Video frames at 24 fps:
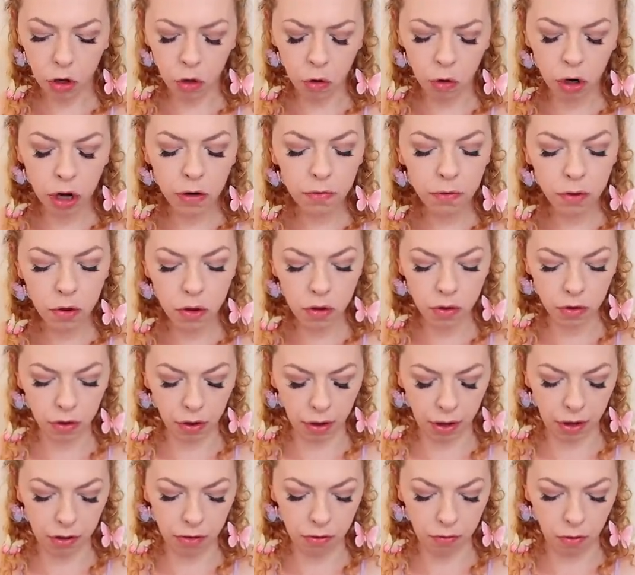or if you're just
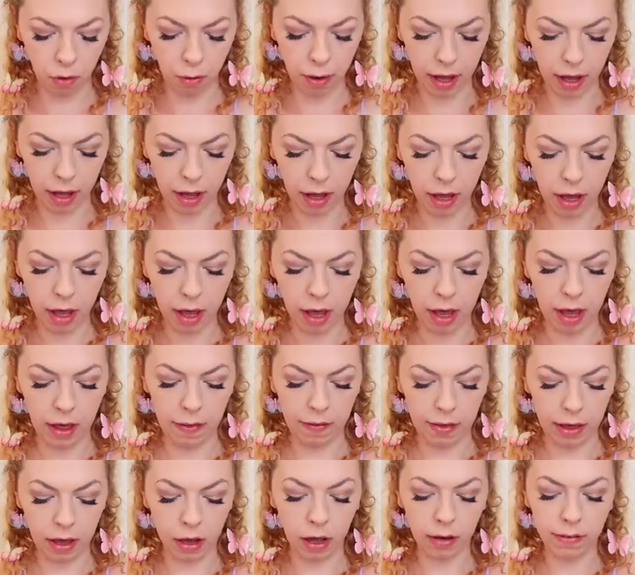going through it,
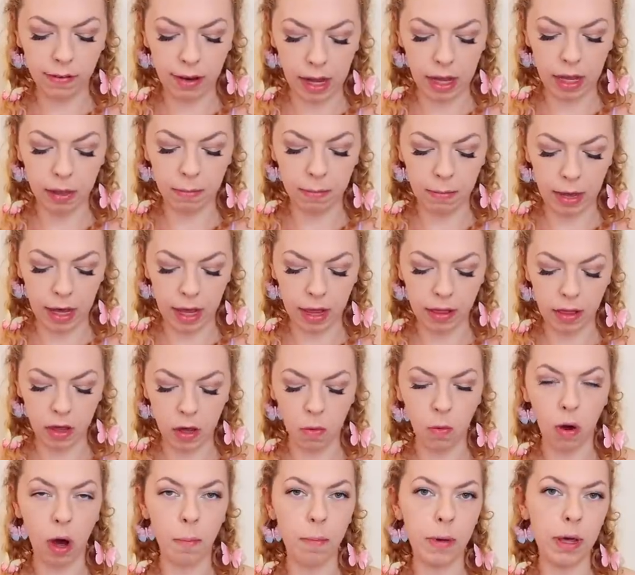they are telling me that
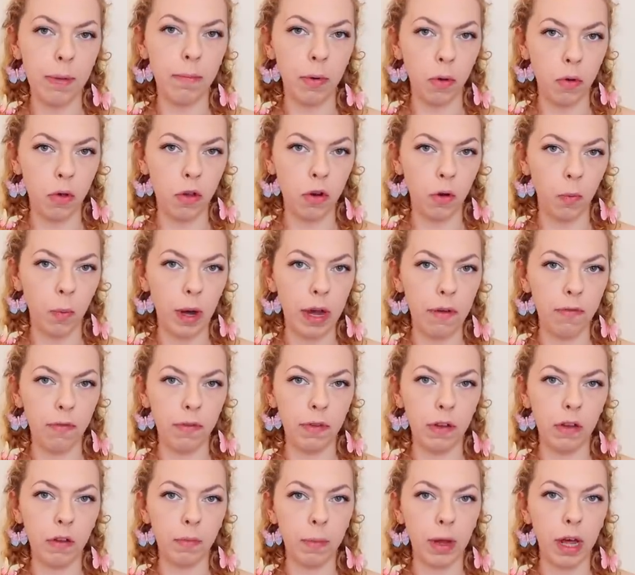you are being pushed away from
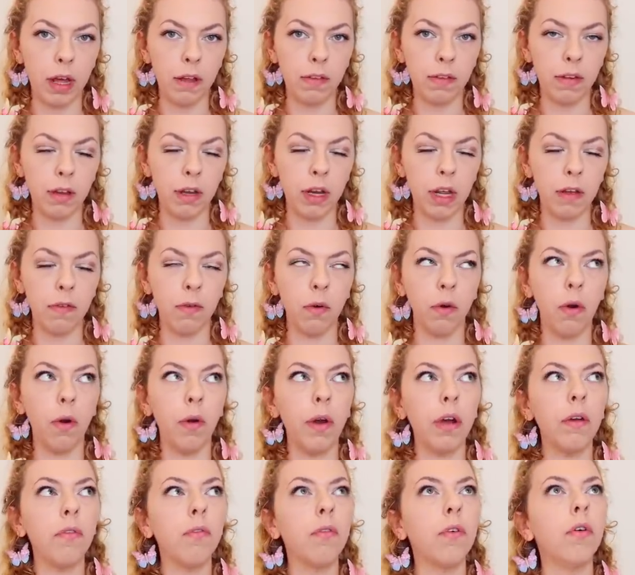this person. If you're
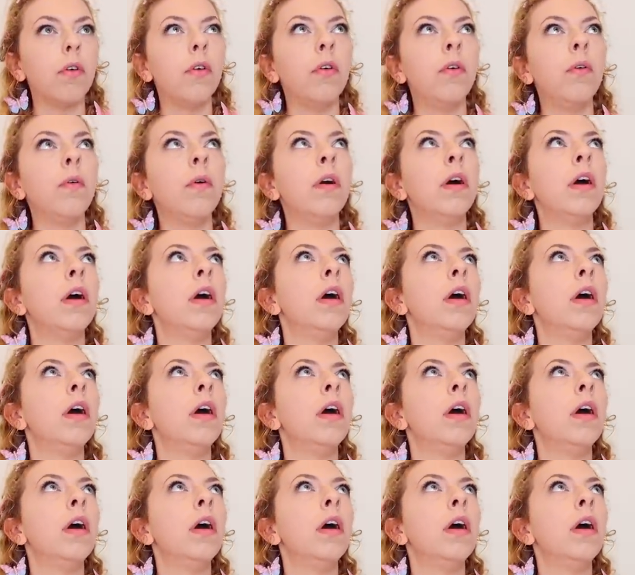going through...